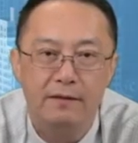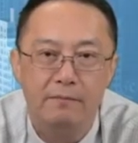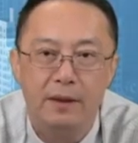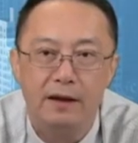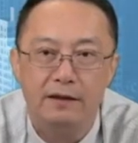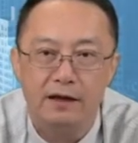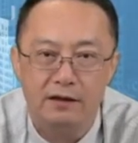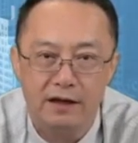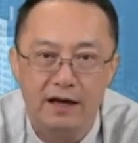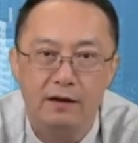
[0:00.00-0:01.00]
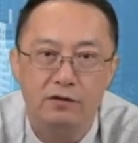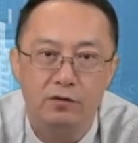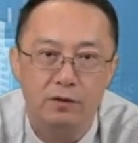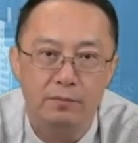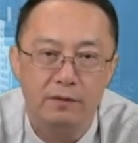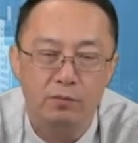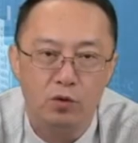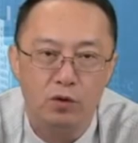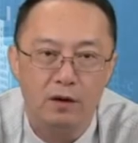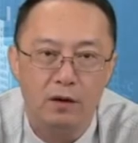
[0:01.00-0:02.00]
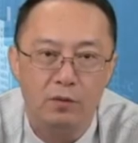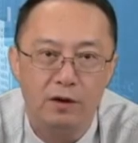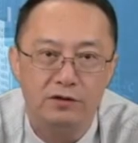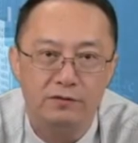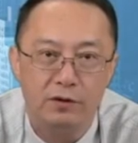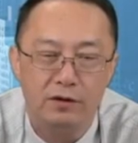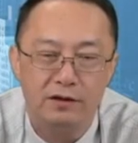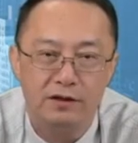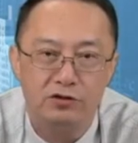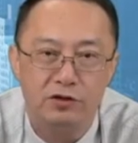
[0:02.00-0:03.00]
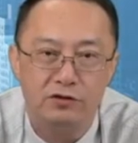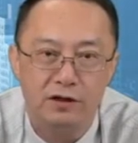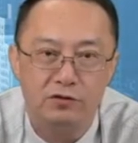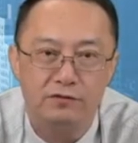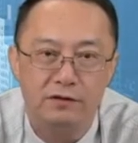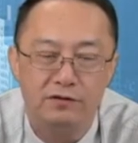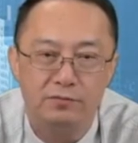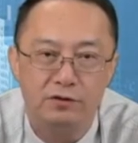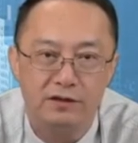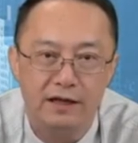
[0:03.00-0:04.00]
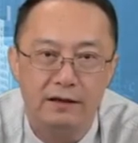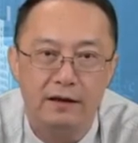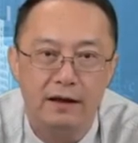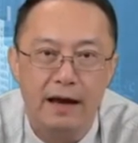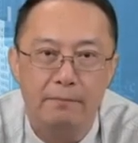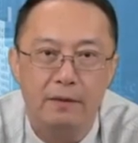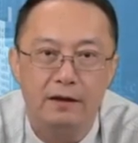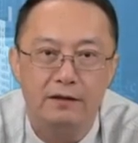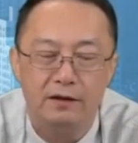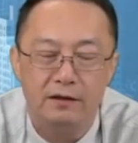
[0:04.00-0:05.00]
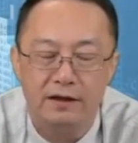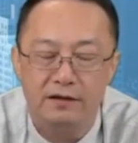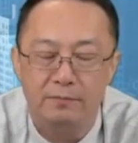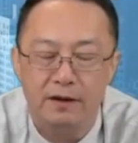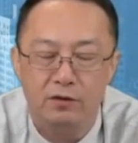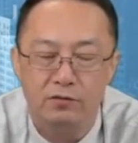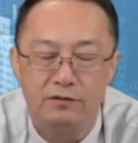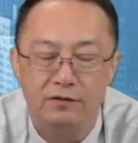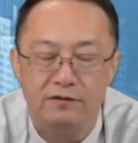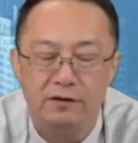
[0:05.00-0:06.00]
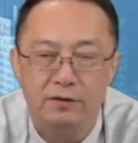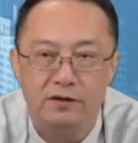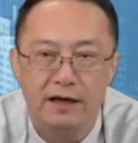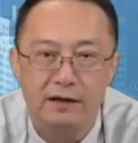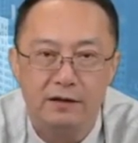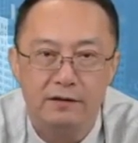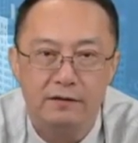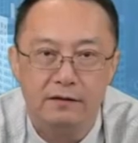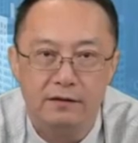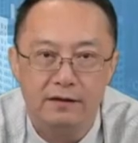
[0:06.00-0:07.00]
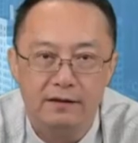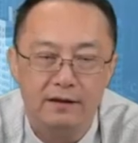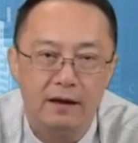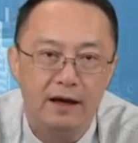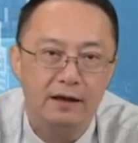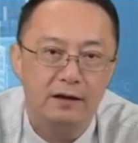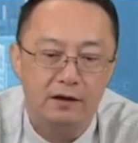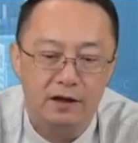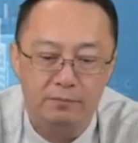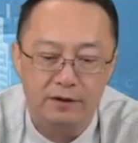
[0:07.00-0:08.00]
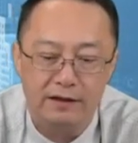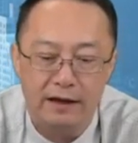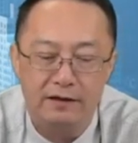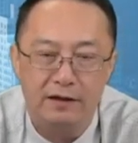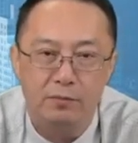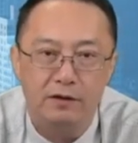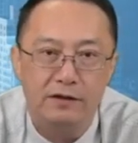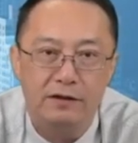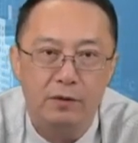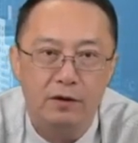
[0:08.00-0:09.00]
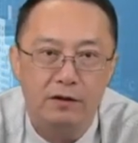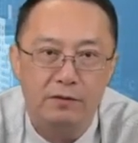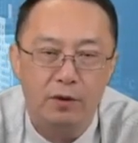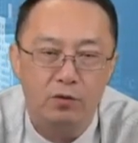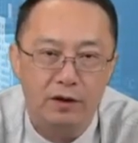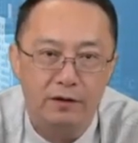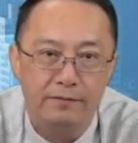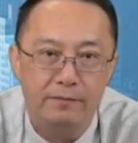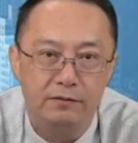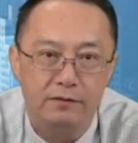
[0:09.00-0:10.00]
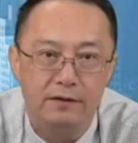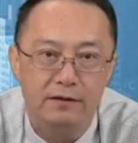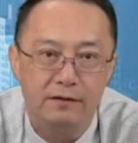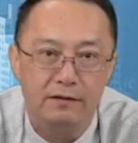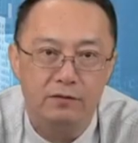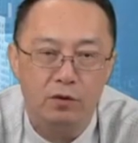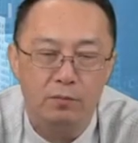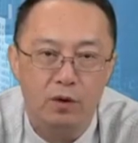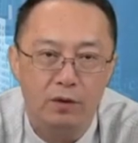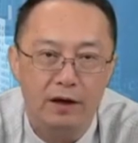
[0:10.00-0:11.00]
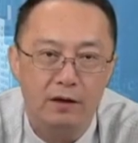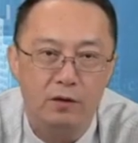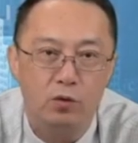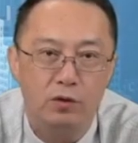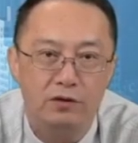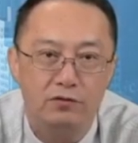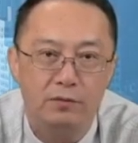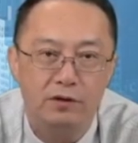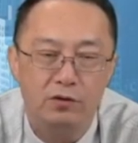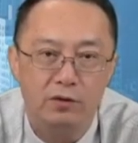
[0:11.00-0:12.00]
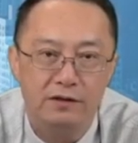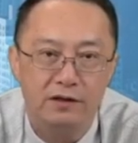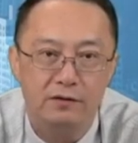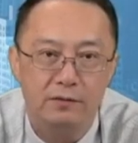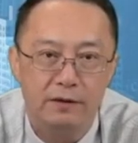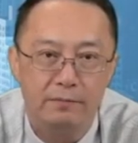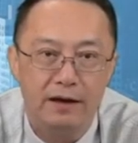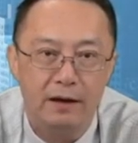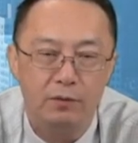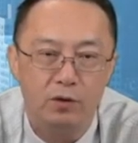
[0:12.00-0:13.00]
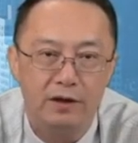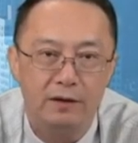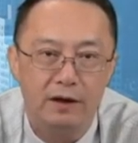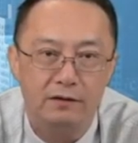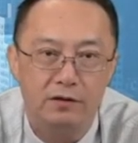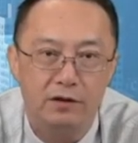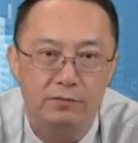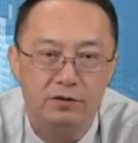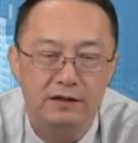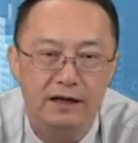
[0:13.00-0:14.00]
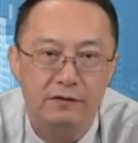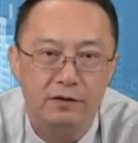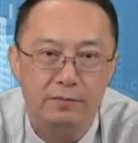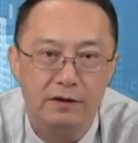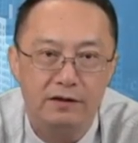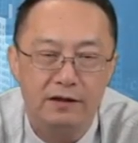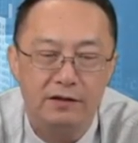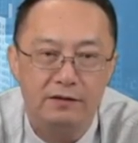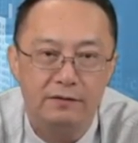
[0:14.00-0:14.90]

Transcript: Military accounts for a bit more, while civilian is just under 50%, and military is a bit over 50%. Another company that's somewhat similar is Boeing. For Boeing, orders from the US government make up only about 30% of their business.